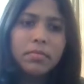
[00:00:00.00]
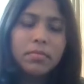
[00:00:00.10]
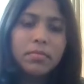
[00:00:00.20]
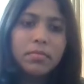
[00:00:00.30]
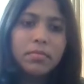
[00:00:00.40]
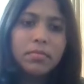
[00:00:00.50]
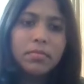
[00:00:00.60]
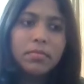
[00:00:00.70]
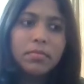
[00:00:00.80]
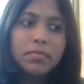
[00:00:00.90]

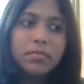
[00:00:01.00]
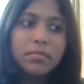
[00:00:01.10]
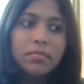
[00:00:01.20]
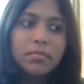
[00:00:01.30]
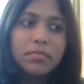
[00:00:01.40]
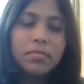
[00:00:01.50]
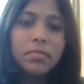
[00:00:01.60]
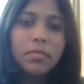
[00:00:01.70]
Nobody speaks.